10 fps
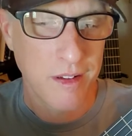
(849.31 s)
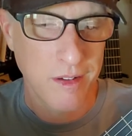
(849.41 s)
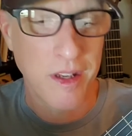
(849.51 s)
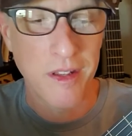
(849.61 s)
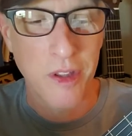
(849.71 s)

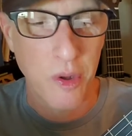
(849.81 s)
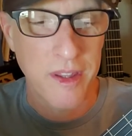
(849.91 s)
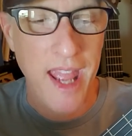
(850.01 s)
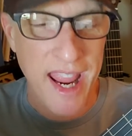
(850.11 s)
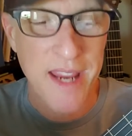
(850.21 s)
the,
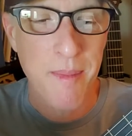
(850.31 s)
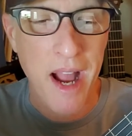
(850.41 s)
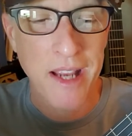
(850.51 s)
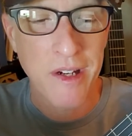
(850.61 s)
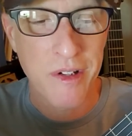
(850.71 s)
the A
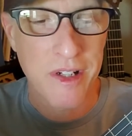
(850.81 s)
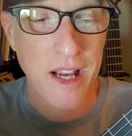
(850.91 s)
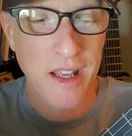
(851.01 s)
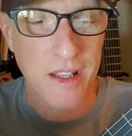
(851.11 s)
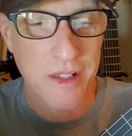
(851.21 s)
minor is,
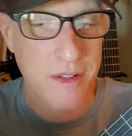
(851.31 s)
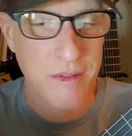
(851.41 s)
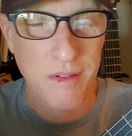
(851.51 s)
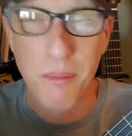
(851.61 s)
is